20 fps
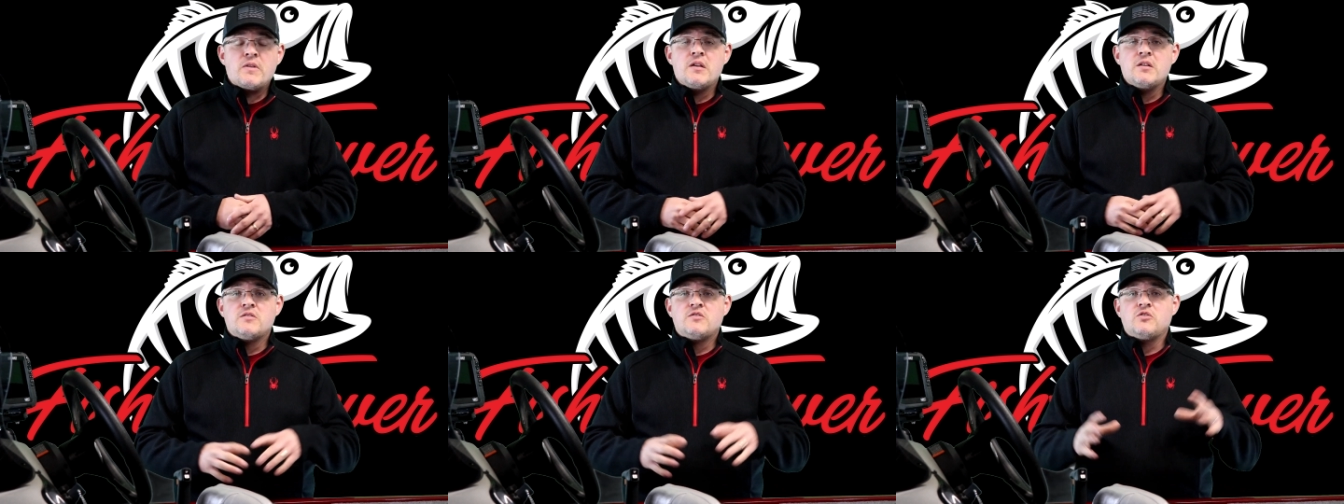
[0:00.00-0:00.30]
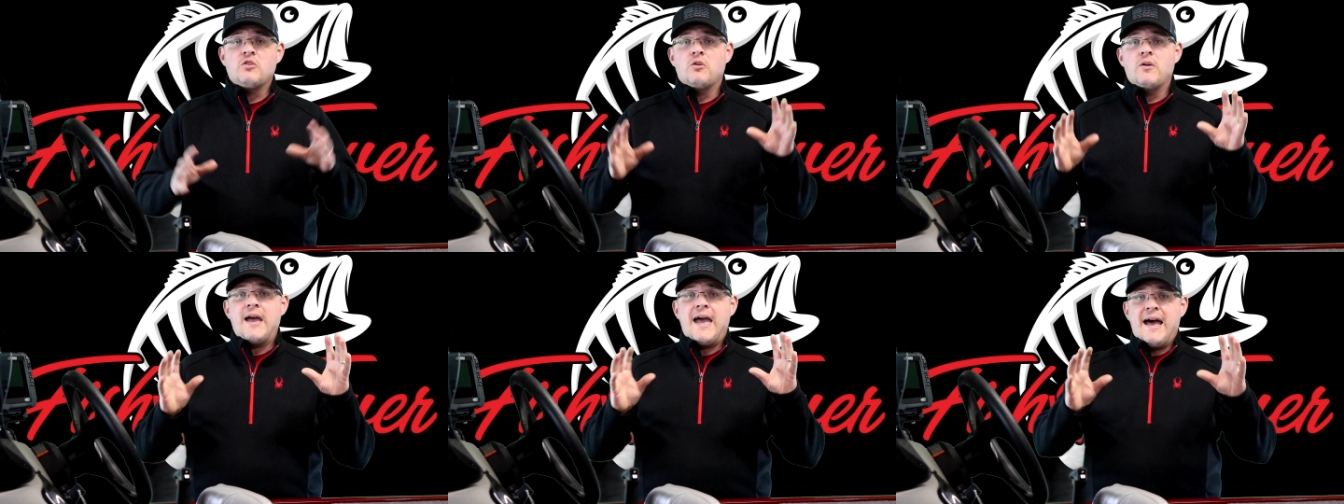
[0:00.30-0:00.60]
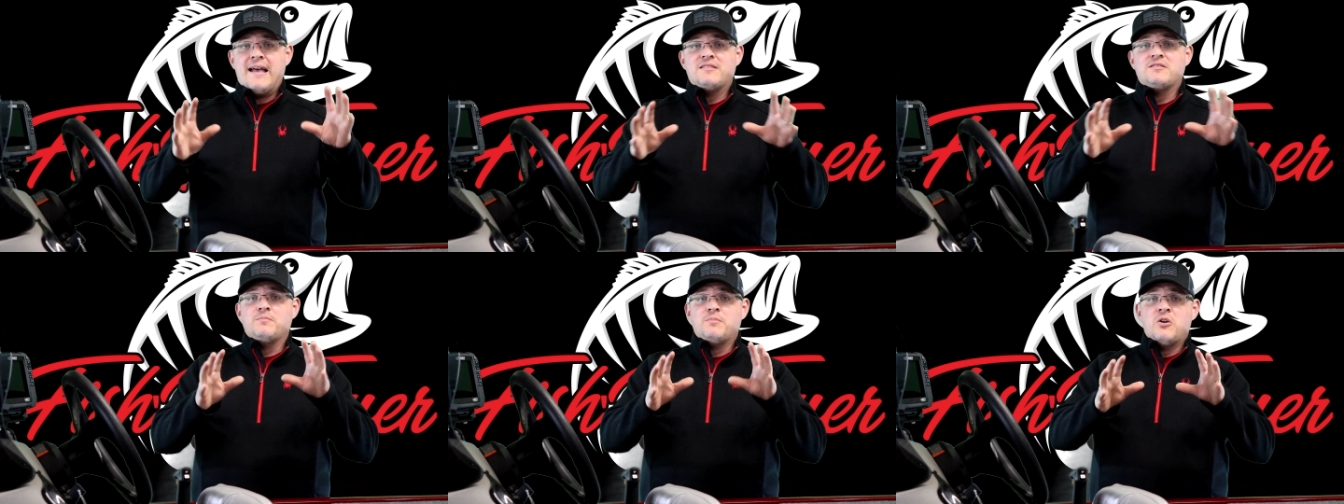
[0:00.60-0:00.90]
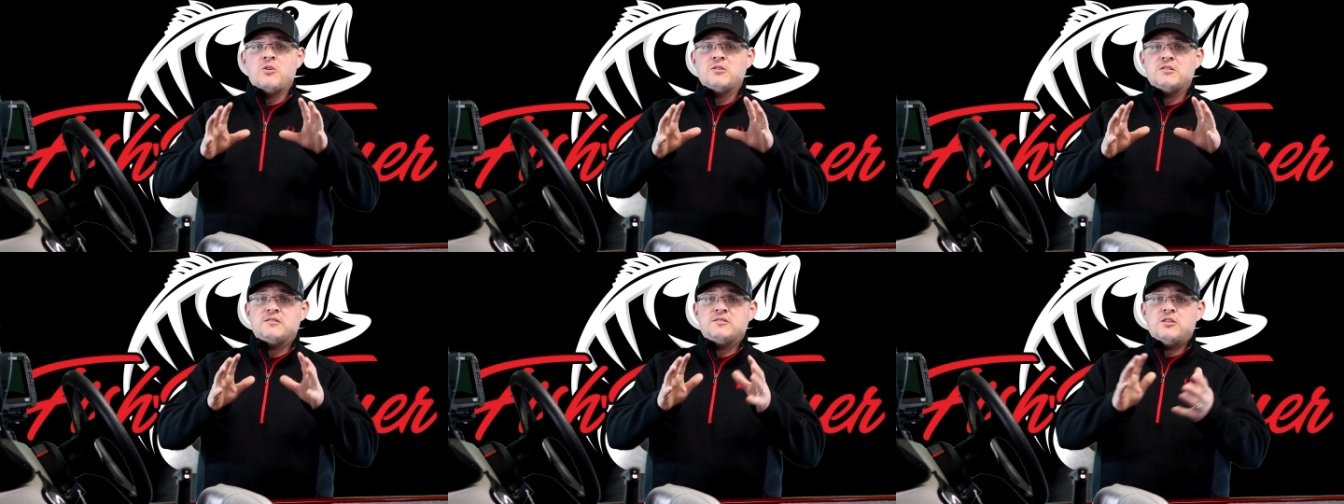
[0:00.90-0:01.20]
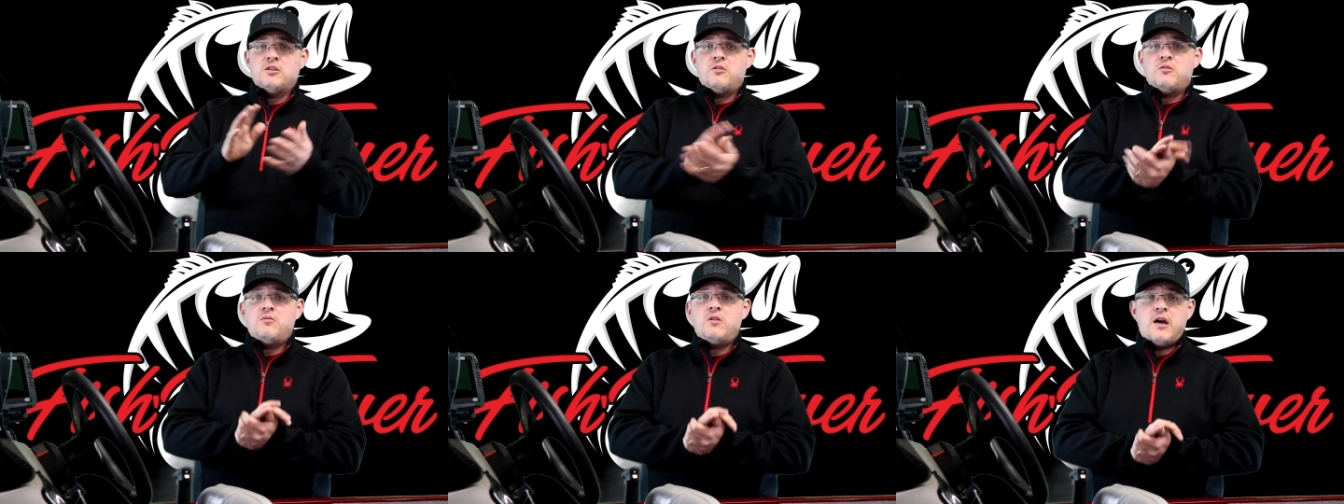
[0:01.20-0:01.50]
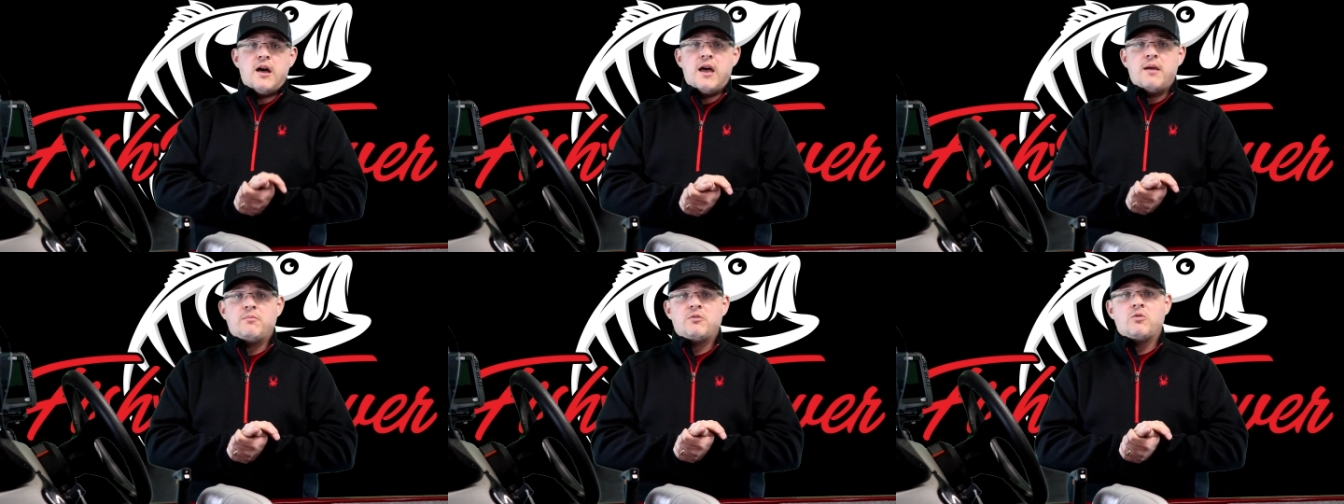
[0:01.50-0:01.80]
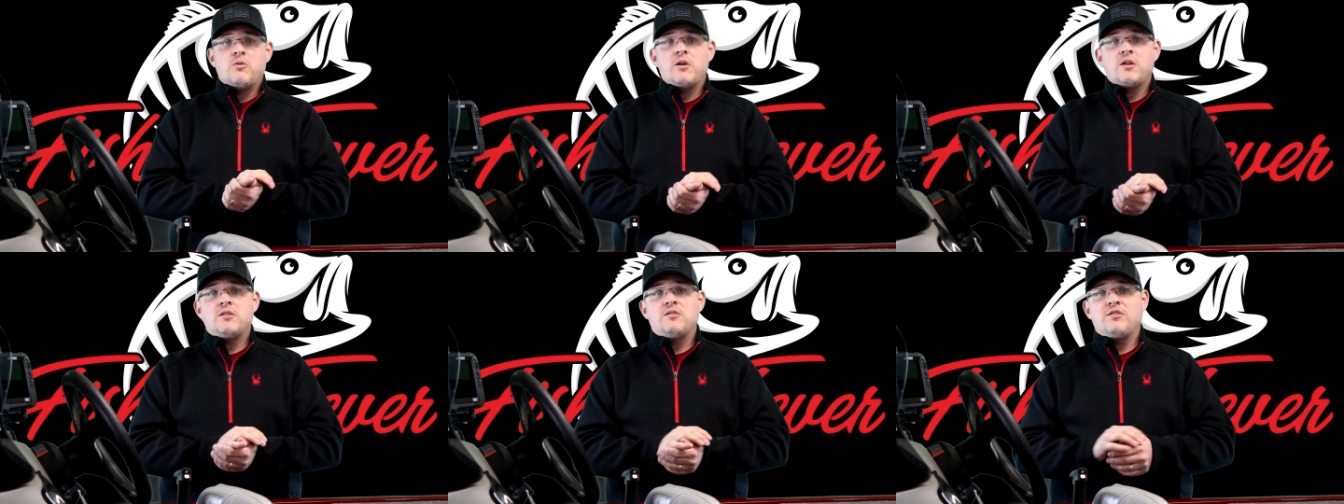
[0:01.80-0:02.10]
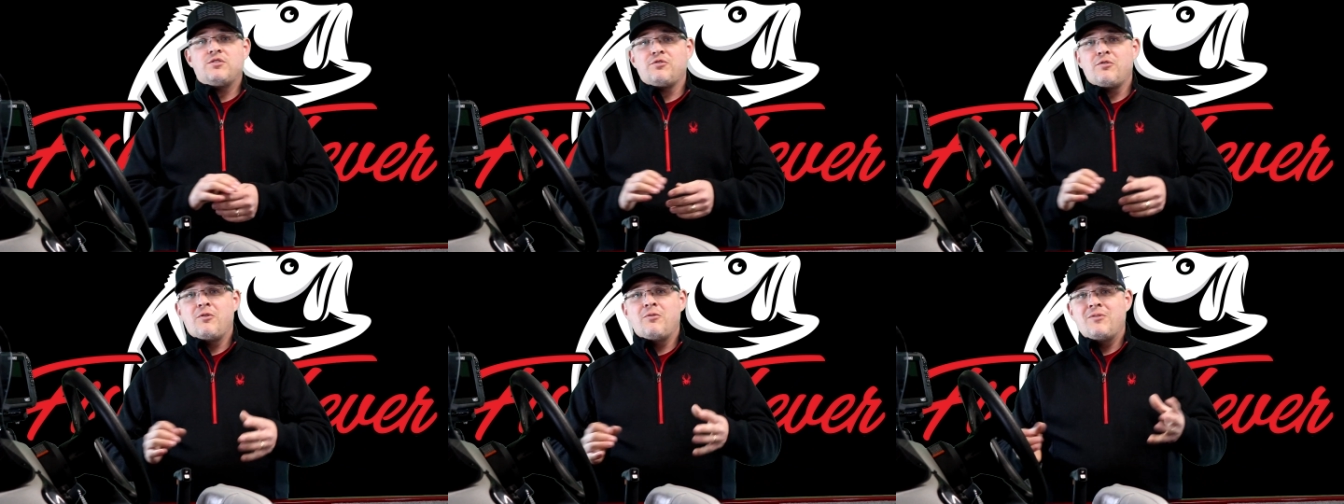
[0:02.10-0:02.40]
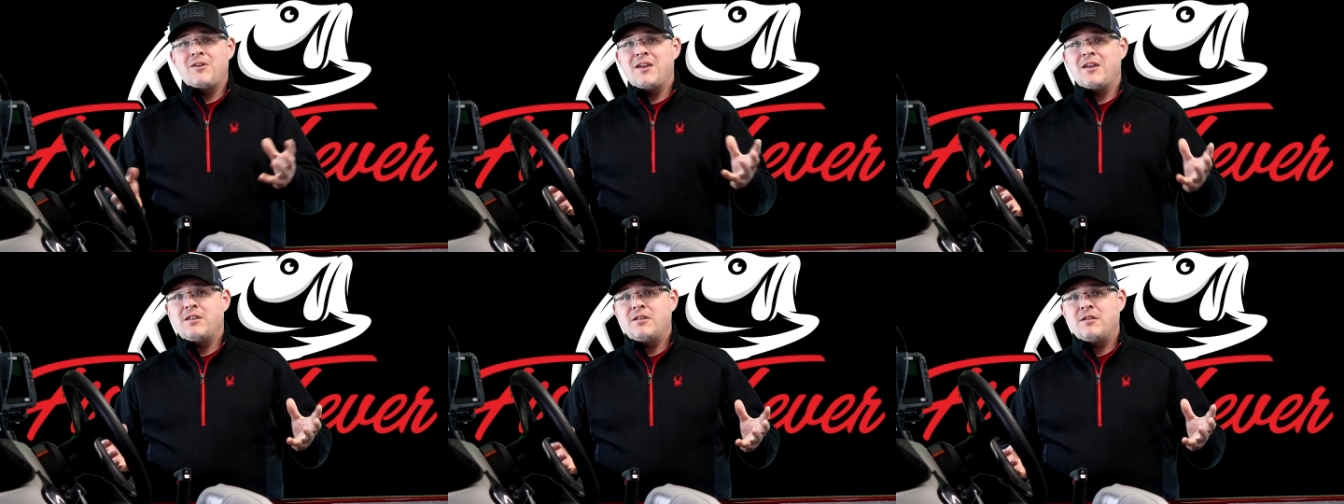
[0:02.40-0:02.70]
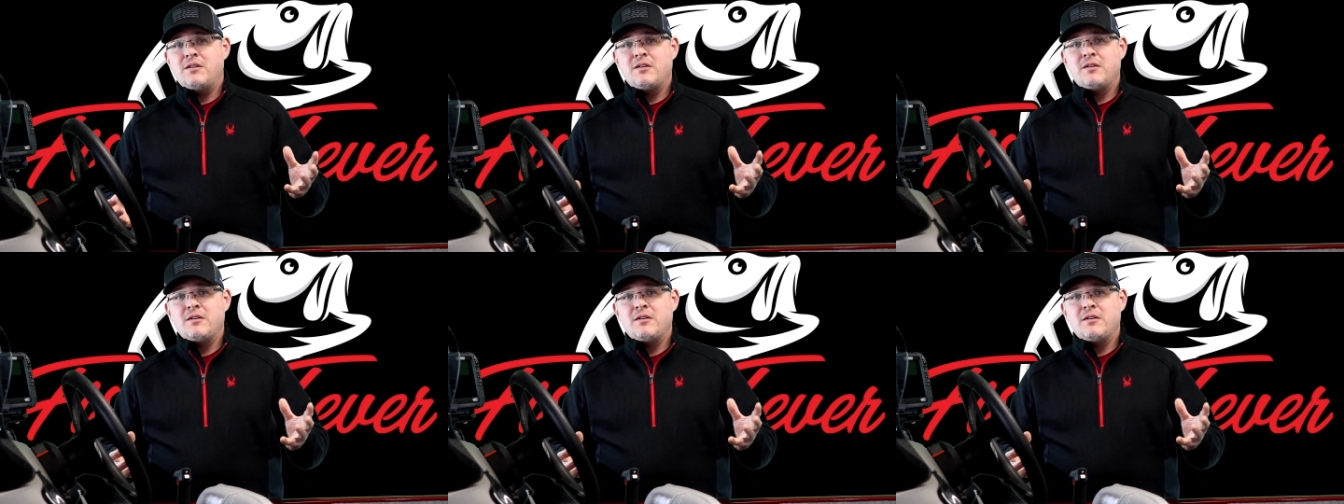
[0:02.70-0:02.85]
So as a bonus though, I'm going to throw in